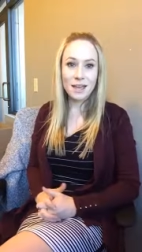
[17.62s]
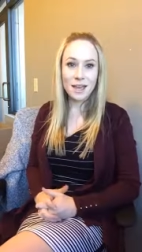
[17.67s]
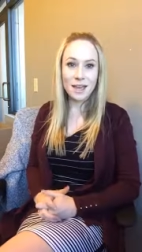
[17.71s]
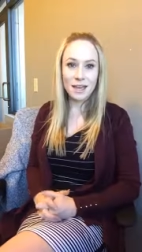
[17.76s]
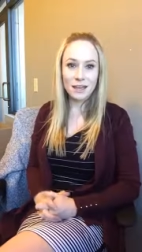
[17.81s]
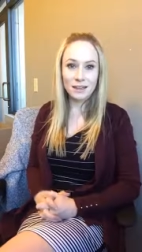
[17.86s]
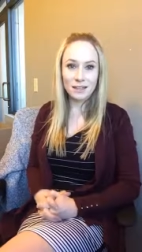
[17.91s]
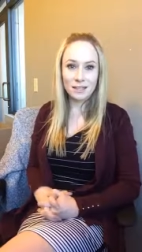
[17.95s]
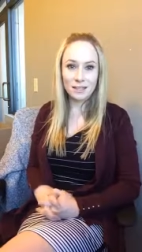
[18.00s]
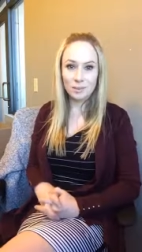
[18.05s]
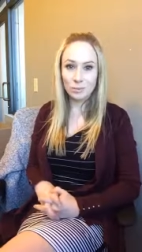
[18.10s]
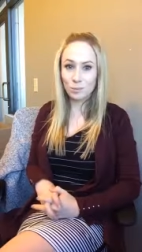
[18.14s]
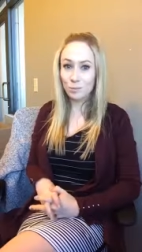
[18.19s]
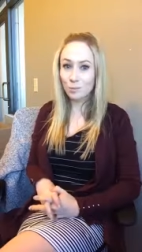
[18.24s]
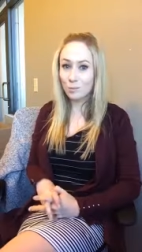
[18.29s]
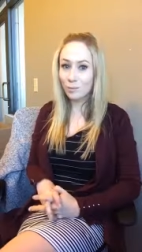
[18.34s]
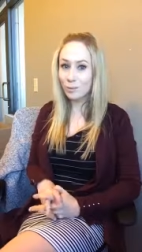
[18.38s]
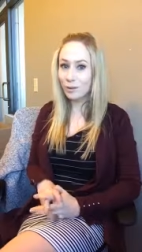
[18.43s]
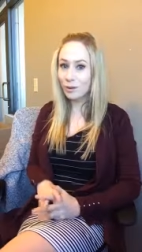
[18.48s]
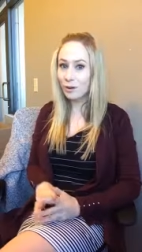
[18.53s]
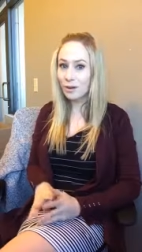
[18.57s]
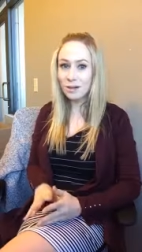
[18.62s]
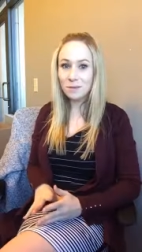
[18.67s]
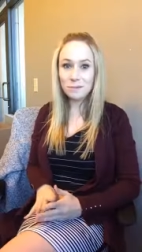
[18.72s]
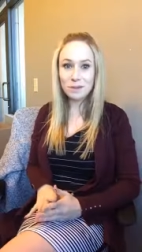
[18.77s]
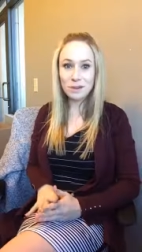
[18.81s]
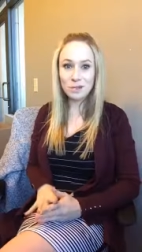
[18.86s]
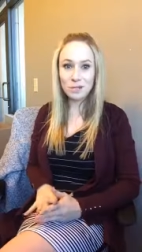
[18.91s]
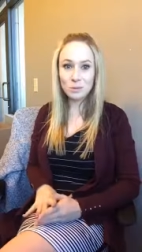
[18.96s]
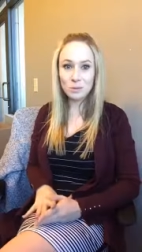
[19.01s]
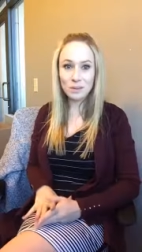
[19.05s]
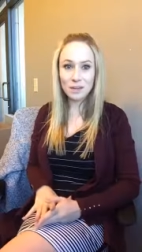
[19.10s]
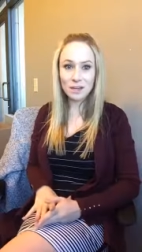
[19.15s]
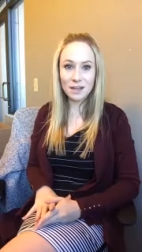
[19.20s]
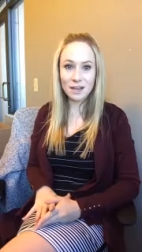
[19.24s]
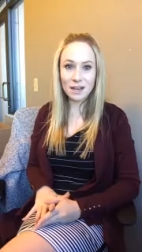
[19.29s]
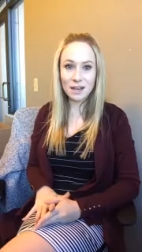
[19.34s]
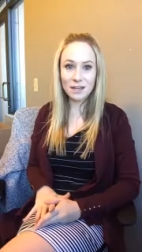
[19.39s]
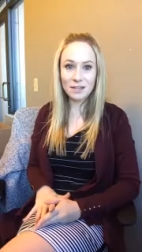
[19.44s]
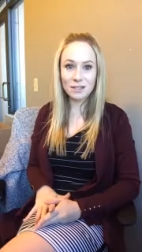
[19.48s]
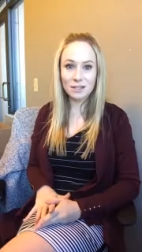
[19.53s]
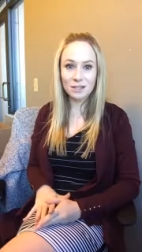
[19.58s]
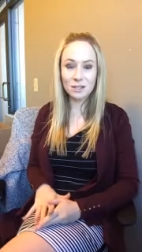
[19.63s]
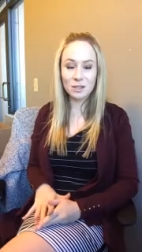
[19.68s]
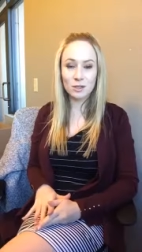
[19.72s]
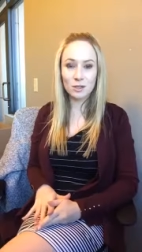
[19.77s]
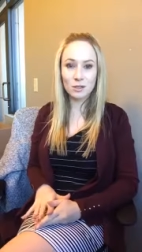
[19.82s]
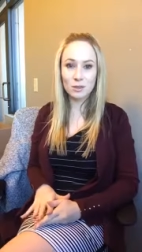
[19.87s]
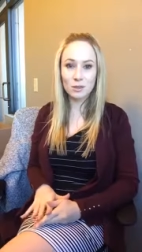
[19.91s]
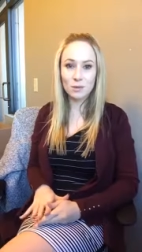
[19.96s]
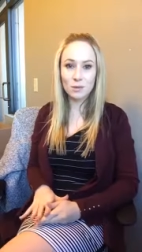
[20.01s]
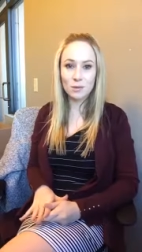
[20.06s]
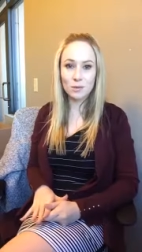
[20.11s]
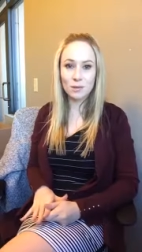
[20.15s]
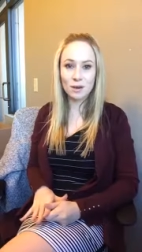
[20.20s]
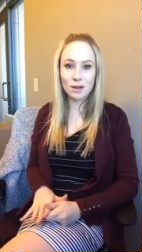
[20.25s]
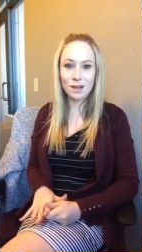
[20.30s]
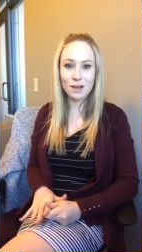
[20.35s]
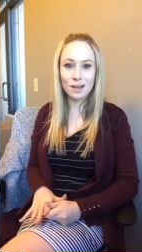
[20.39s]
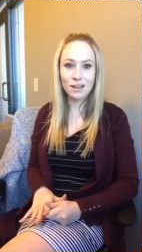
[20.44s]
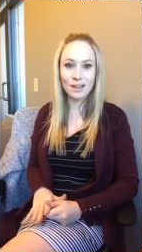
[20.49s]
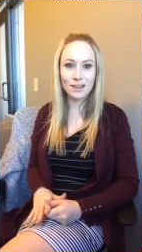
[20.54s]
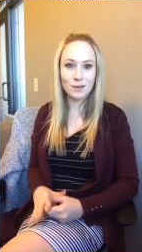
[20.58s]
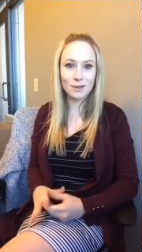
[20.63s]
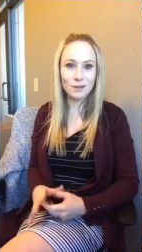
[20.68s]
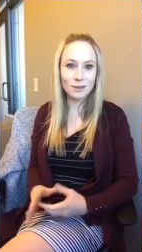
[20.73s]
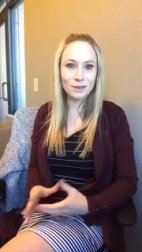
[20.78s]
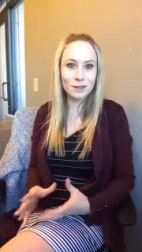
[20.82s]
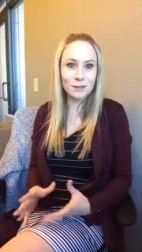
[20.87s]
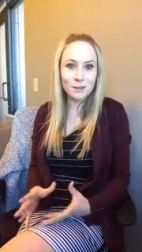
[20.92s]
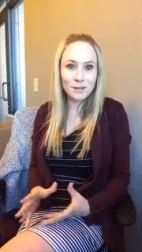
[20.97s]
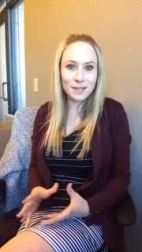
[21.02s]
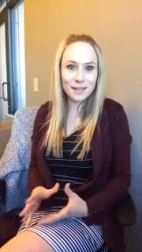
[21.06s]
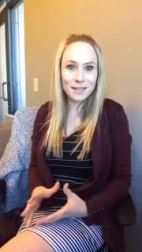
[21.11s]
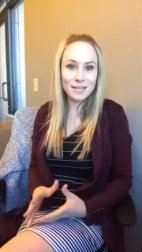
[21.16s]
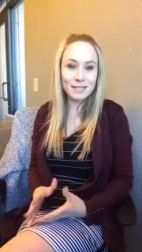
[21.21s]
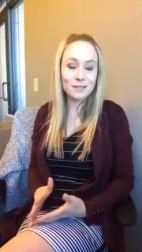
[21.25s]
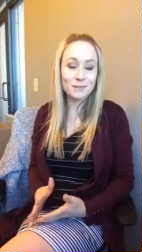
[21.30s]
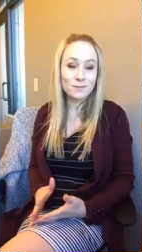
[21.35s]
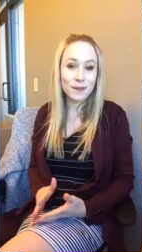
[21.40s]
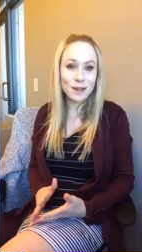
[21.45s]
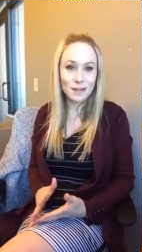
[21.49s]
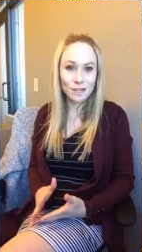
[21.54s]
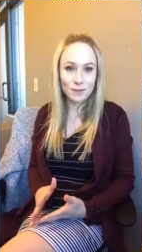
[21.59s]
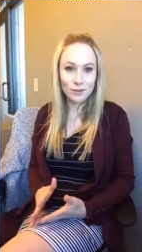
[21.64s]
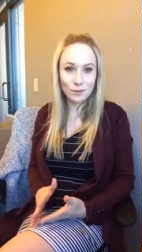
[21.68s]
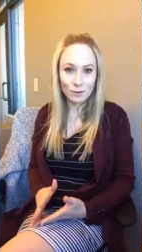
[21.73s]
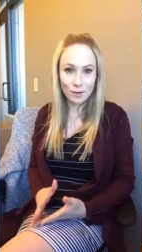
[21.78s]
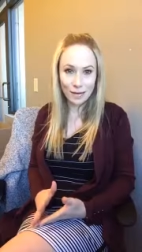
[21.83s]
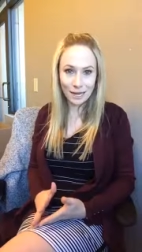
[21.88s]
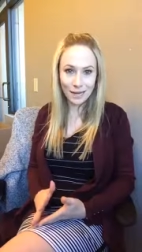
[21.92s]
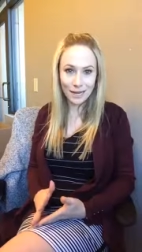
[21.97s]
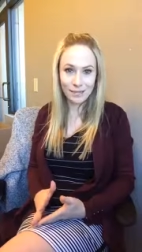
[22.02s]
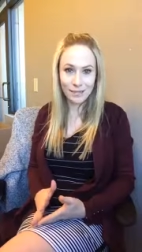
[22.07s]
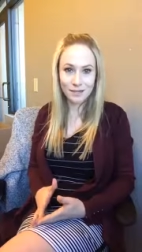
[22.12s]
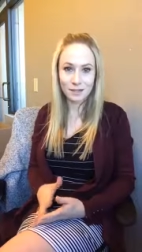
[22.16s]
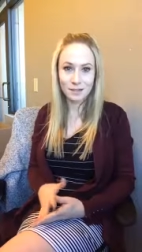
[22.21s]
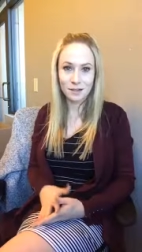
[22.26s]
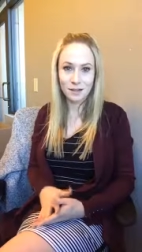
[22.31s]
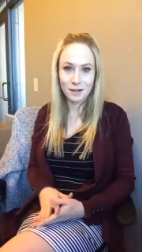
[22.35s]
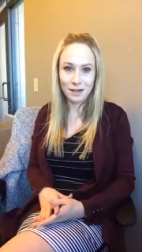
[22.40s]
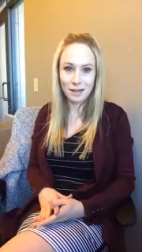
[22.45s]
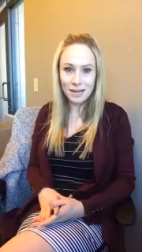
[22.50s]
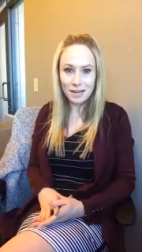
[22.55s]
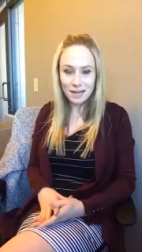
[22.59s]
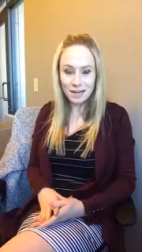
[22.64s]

And it's pretty much because you, there are little kids fighting for cancer.